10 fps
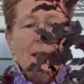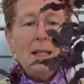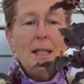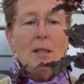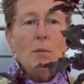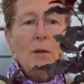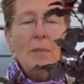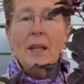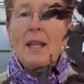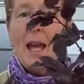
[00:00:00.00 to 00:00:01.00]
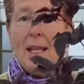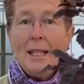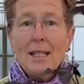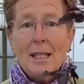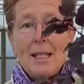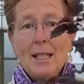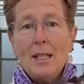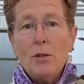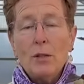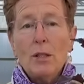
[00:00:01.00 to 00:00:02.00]
this one, again, these are
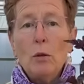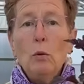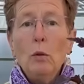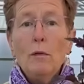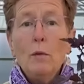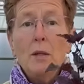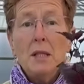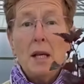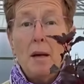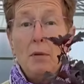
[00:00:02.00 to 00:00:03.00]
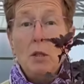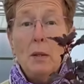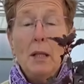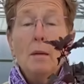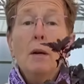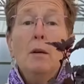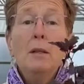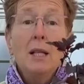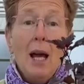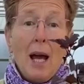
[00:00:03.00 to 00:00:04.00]
deciduous. So all of the ones that I'm doing at the
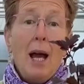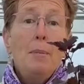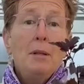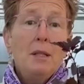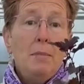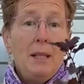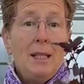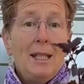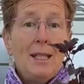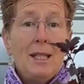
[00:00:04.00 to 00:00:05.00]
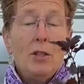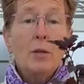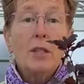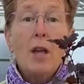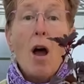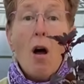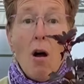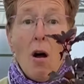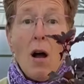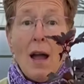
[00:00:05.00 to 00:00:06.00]
moment happen to be deciduous. There
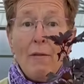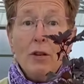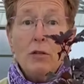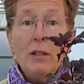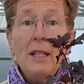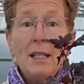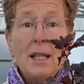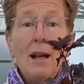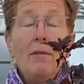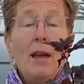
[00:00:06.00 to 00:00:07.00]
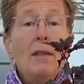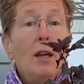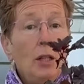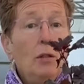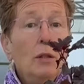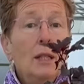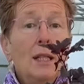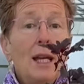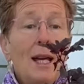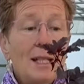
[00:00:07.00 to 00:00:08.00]
are evergreens out there that you can
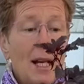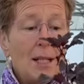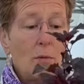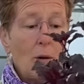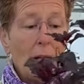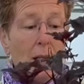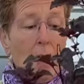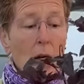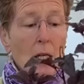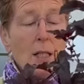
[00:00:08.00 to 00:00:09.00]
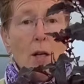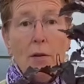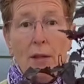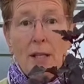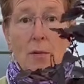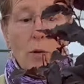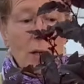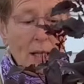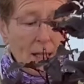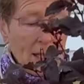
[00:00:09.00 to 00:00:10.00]
get as well. So this
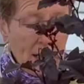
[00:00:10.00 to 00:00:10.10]
one is a